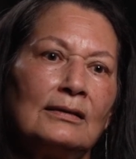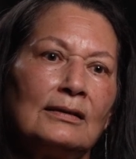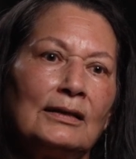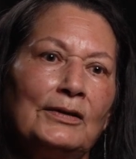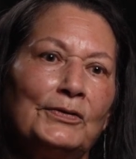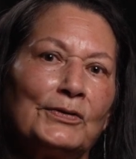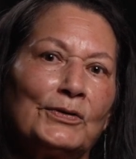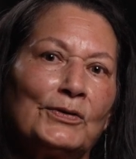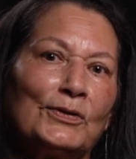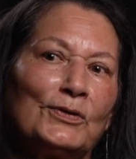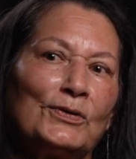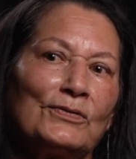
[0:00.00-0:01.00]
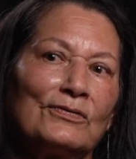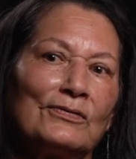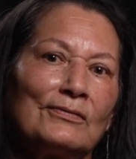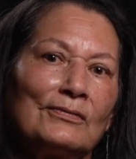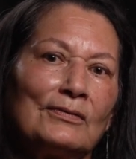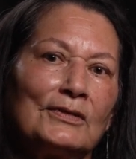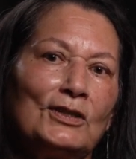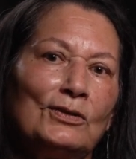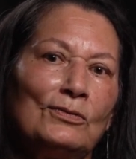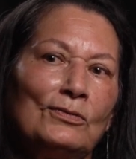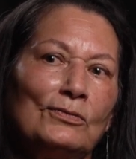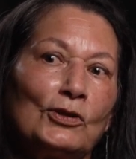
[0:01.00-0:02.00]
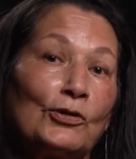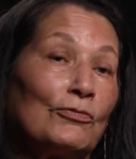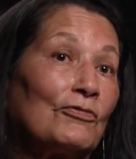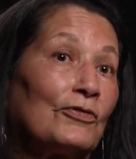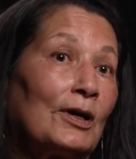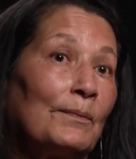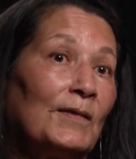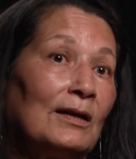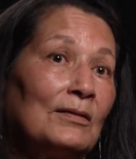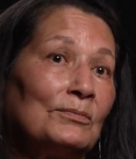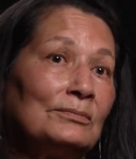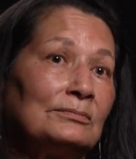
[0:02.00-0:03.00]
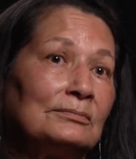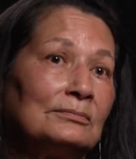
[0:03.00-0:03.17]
either you learn from them